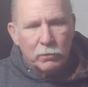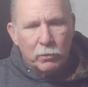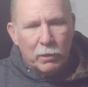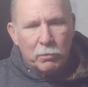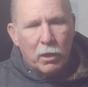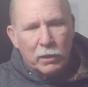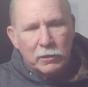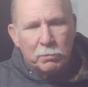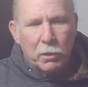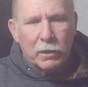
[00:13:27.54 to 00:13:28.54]
When I'm talking
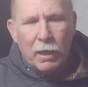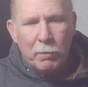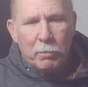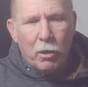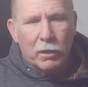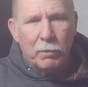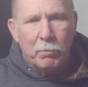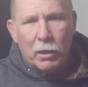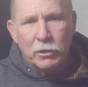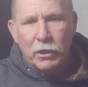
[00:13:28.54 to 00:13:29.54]
springtime, I'm talking
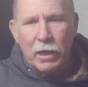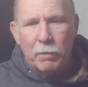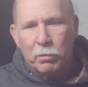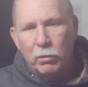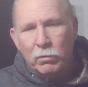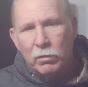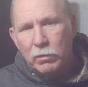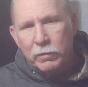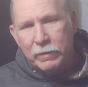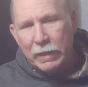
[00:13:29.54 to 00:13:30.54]
March and April,
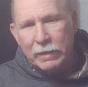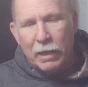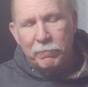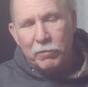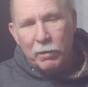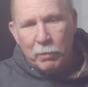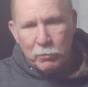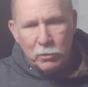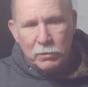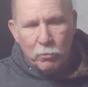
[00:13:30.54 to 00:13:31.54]
that time frame,
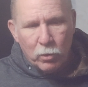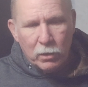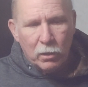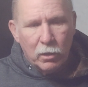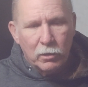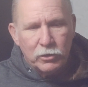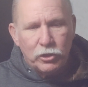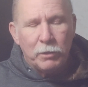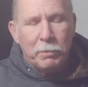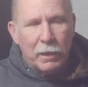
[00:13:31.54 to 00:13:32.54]
I'm using more
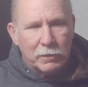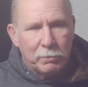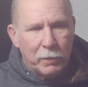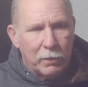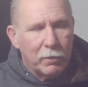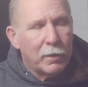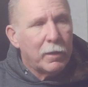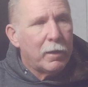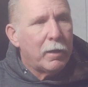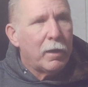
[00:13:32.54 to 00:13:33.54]
GPS speed.
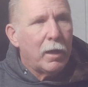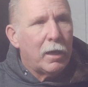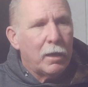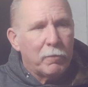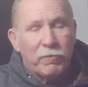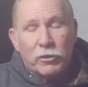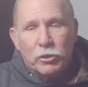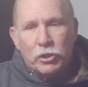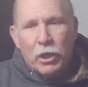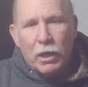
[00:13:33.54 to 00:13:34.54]
The fish
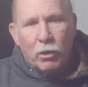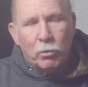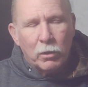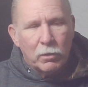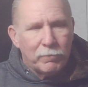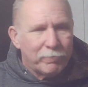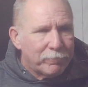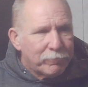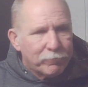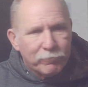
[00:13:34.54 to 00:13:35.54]
are shallower,
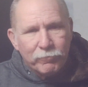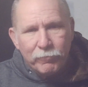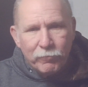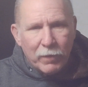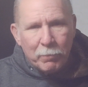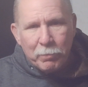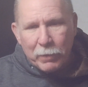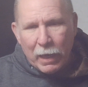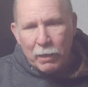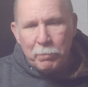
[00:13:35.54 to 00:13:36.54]
I'm
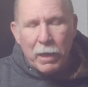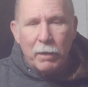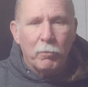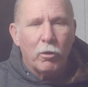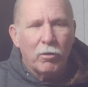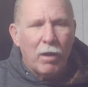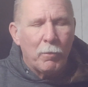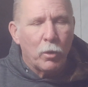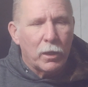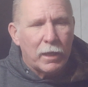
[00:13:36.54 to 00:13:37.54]
kind of paying a
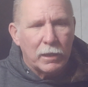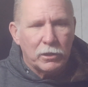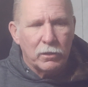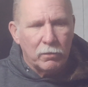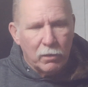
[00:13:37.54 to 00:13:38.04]
lot more attention